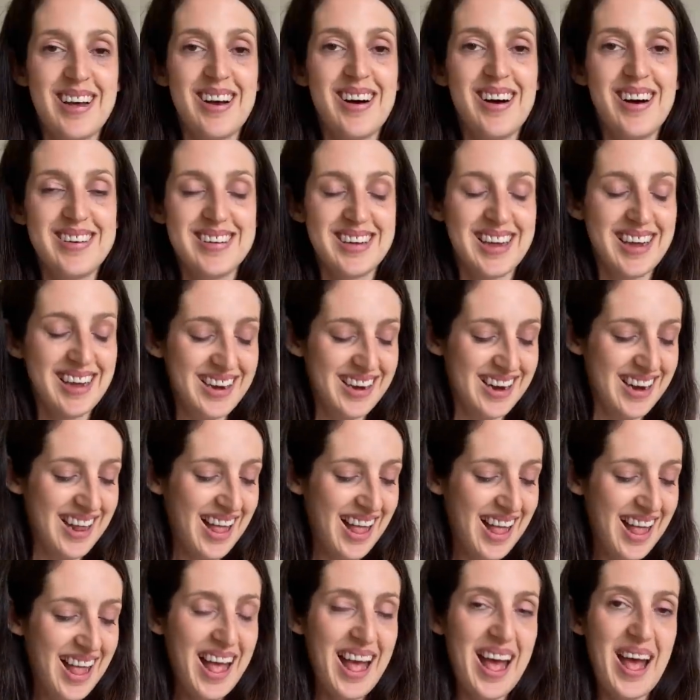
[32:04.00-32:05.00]
cardigan.
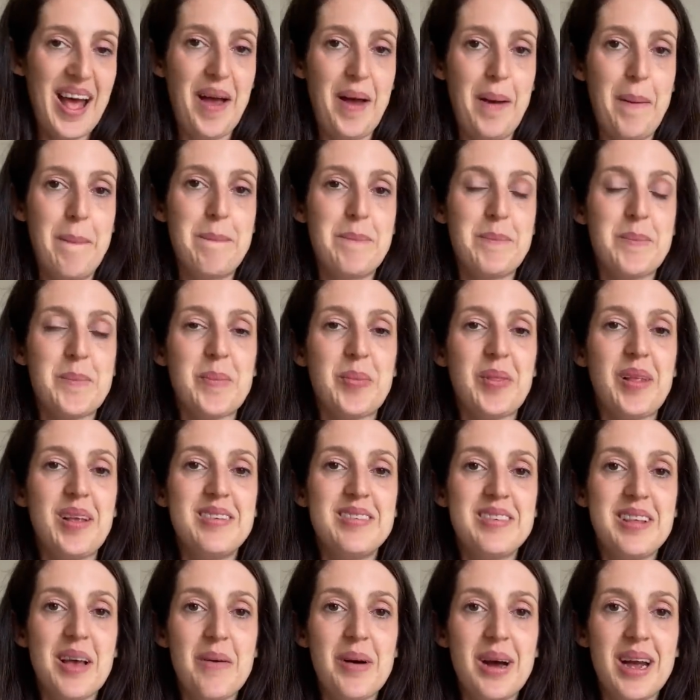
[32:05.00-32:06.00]
Um,
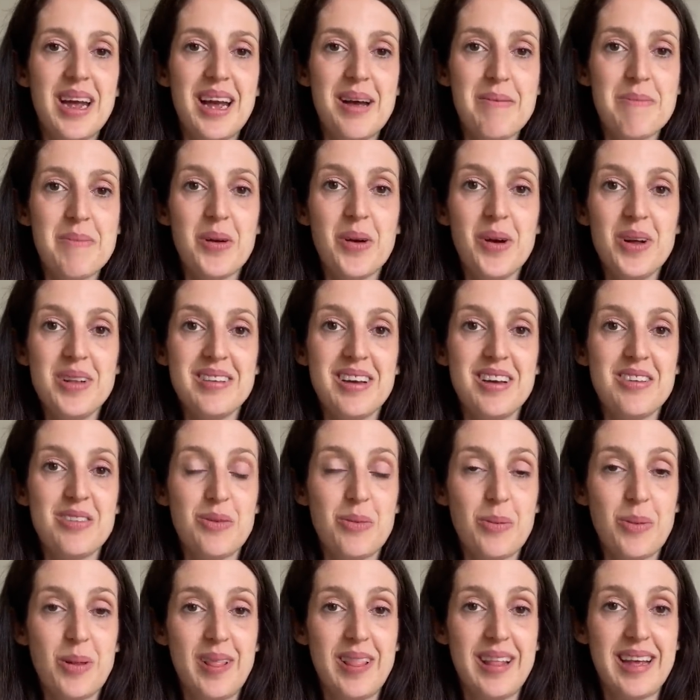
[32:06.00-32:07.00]
so I um, got in touch
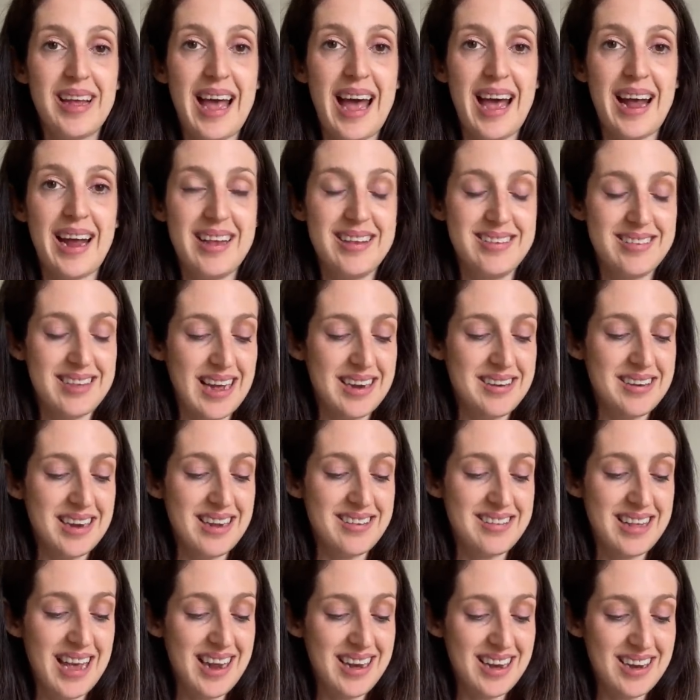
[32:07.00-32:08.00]
with Wool and the Gang and said,
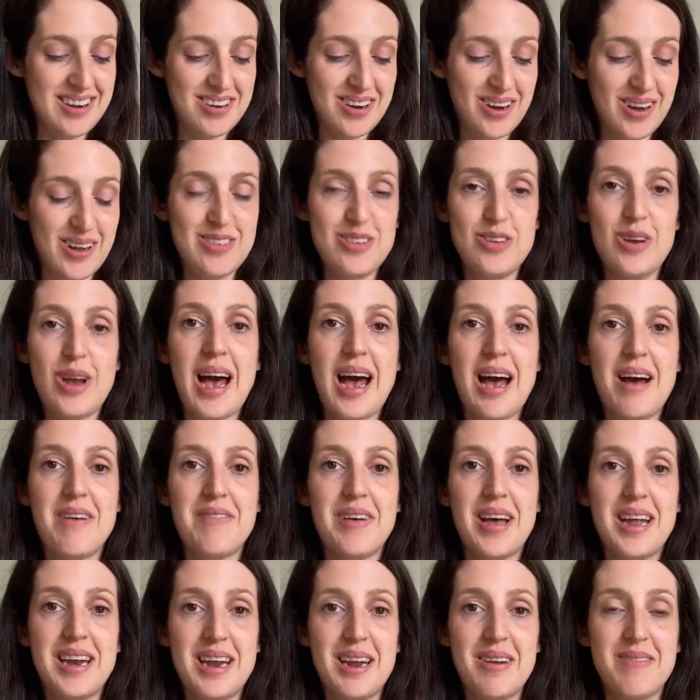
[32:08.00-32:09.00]
is there any chance you have
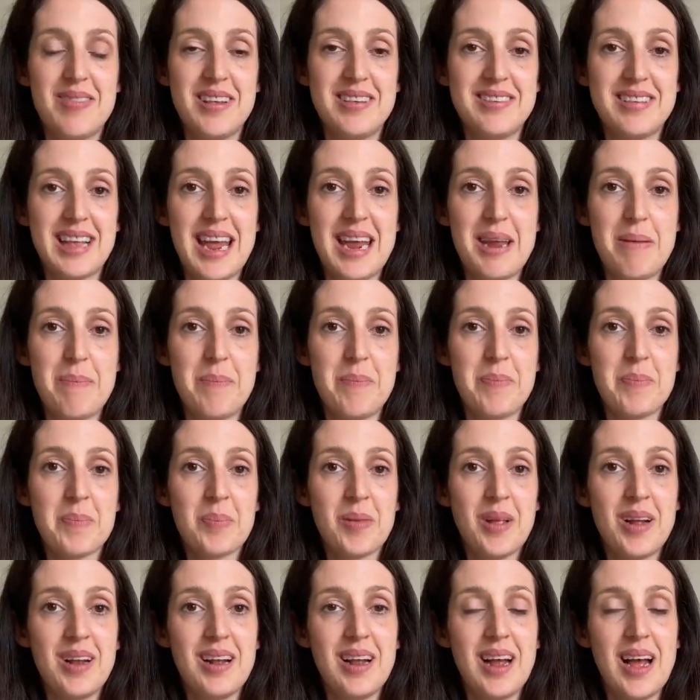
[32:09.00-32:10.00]
any of the same
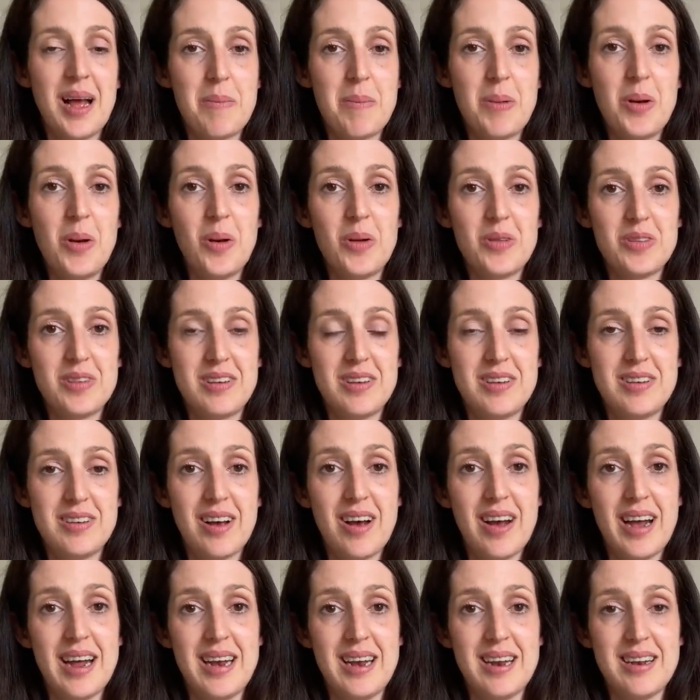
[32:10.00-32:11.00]
um, lot,
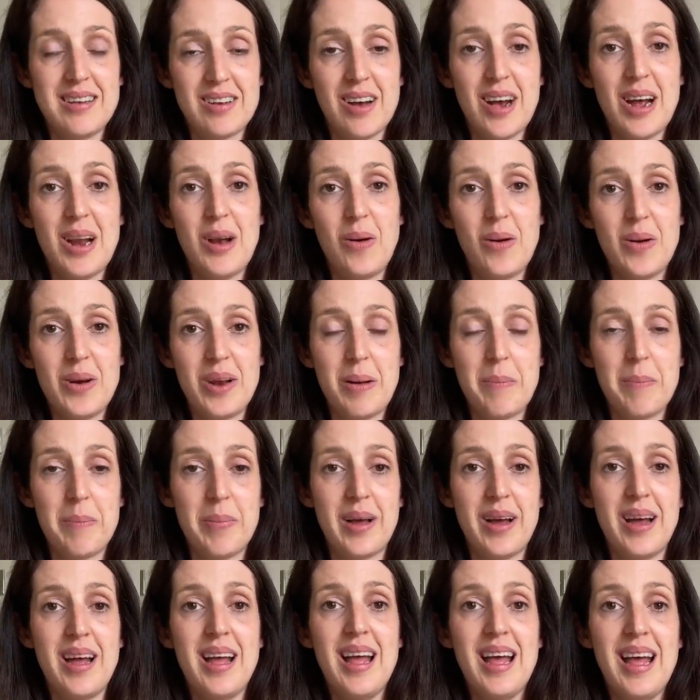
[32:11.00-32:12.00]
dye lot
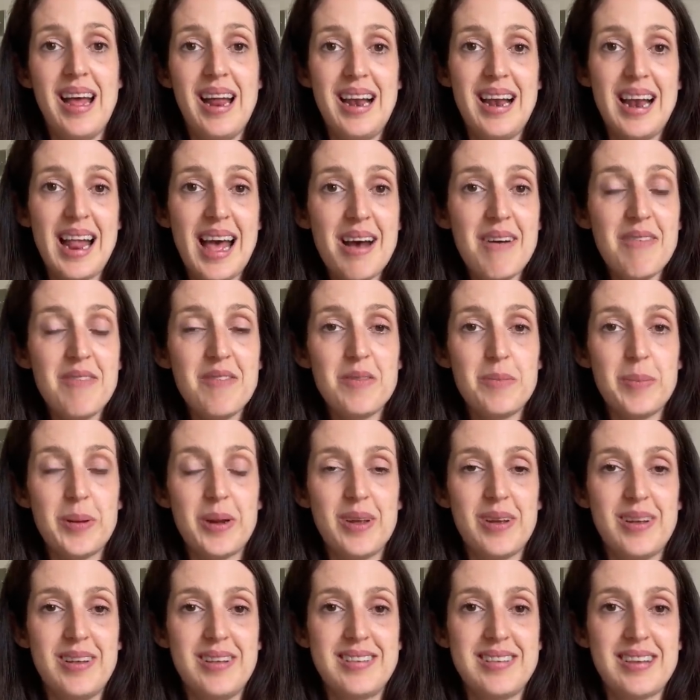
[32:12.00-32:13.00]
number left?
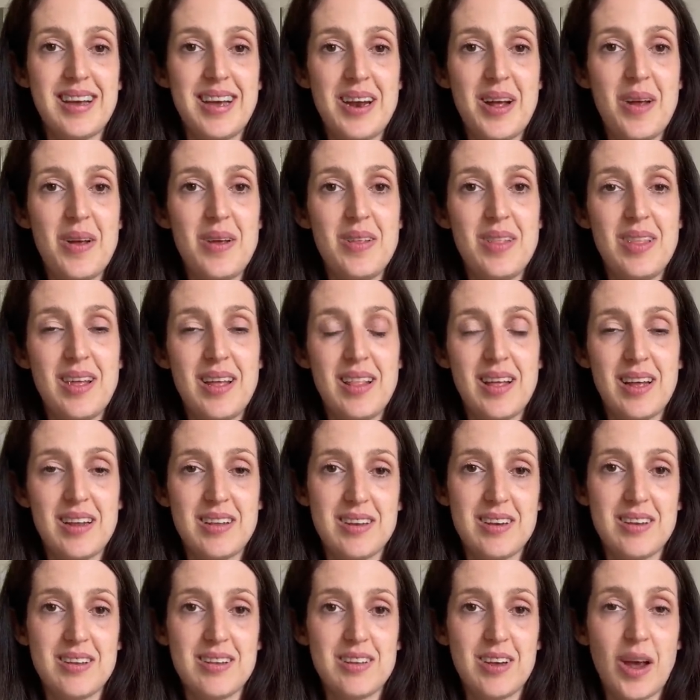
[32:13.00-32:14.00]
Because I know that the
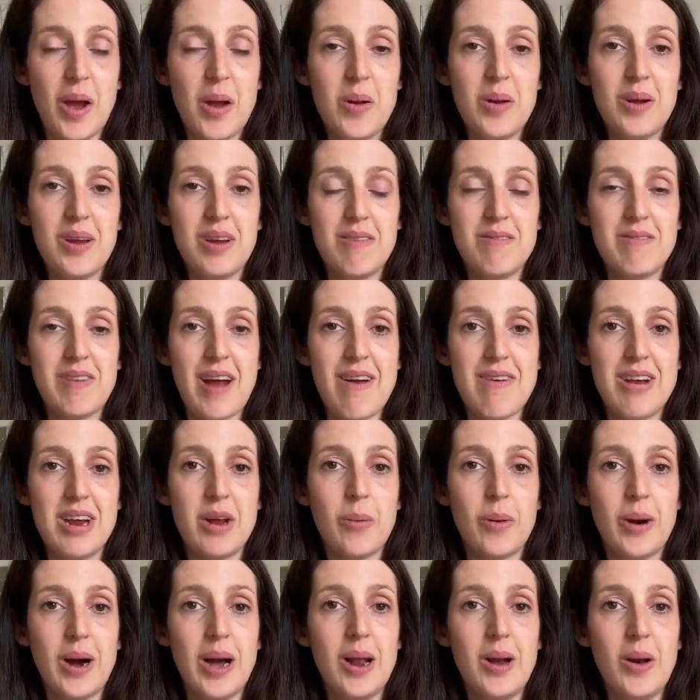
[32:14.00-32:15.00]
tone can vary
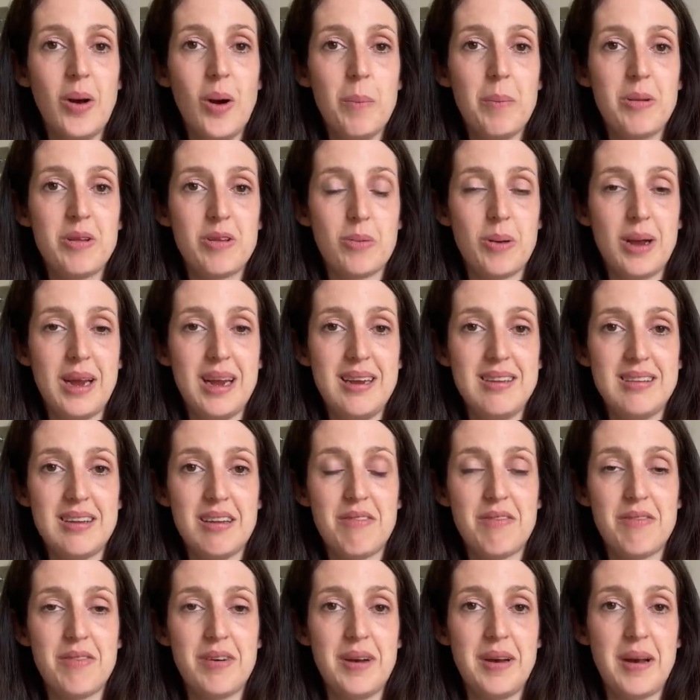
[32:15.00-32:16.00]
quite a lot between
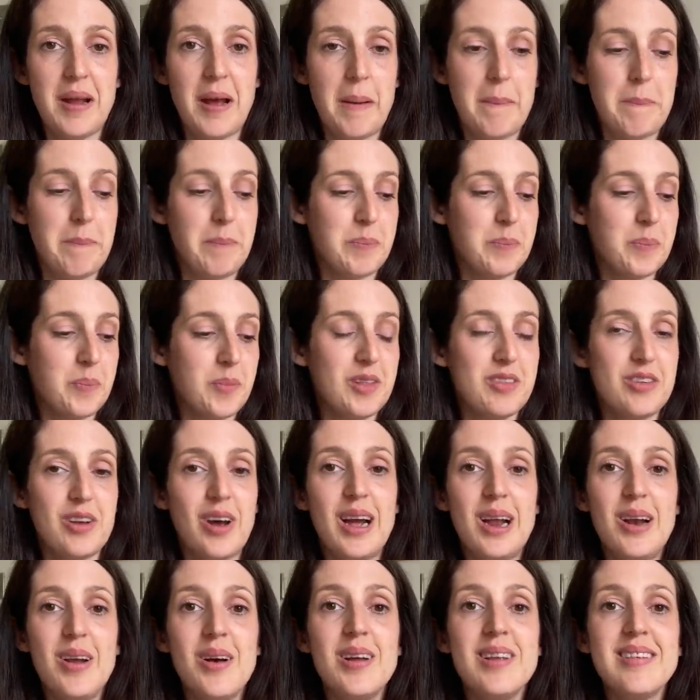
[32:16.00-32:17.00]
different um,
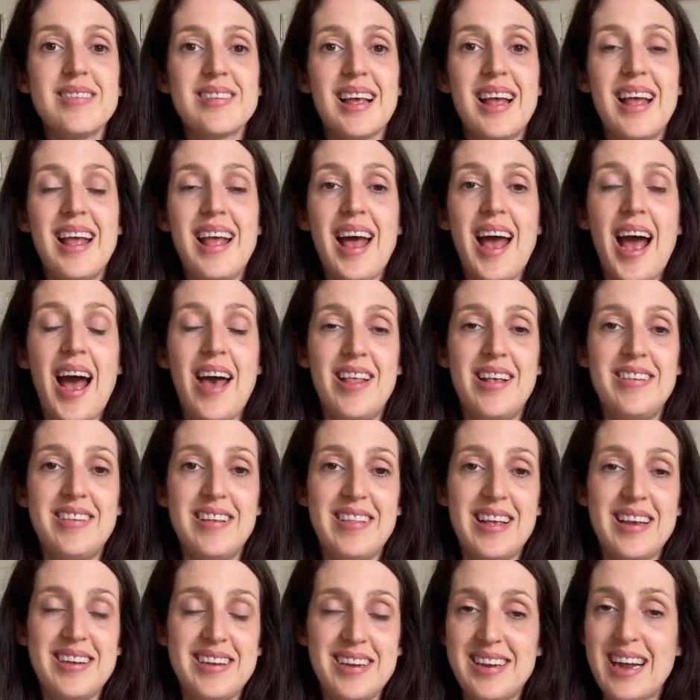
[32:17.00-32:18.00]
dye lots. And they said
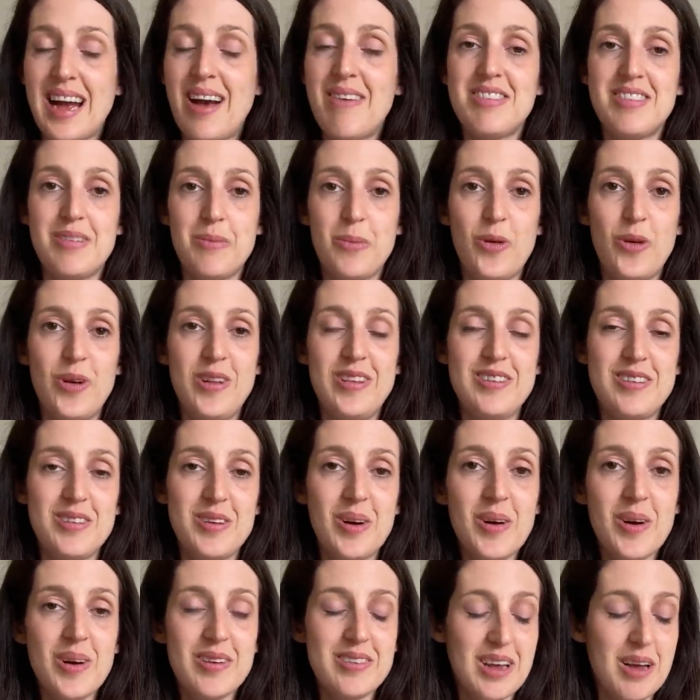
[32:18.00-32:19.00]
they did have some more in
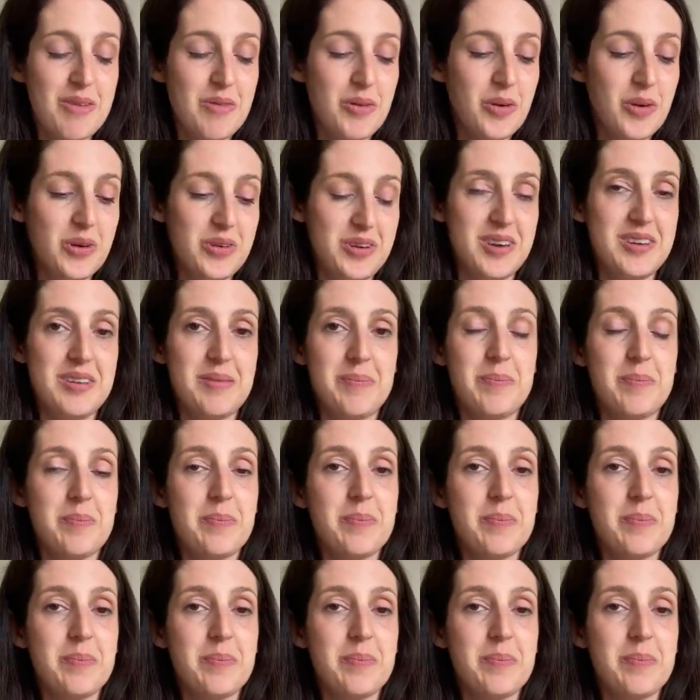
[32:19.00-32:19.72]
stock, so I've ordered